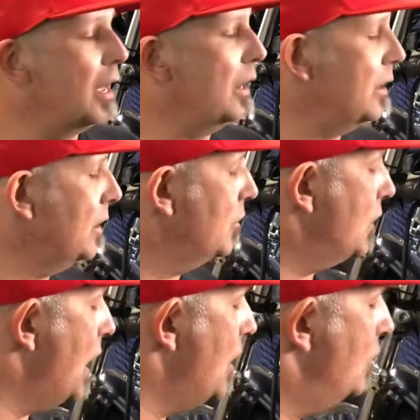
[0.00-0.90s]
And in
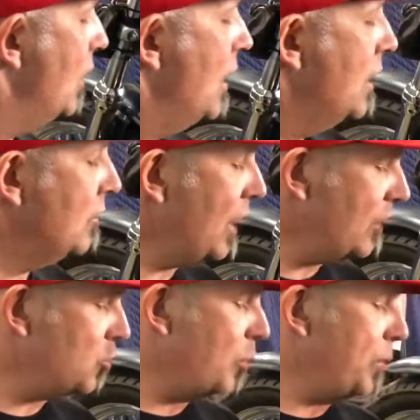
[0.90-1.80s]
this case, his
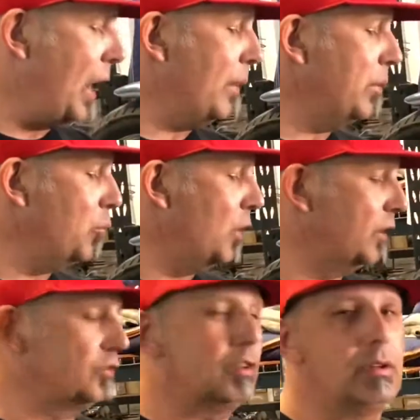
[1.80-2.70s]
actual problem
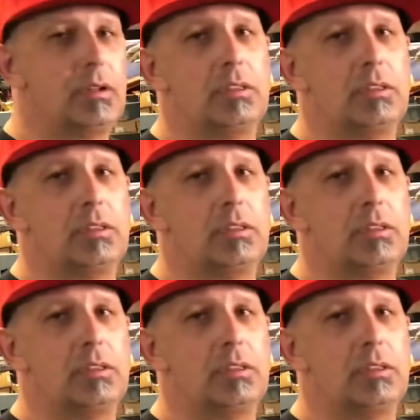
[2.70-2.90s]
was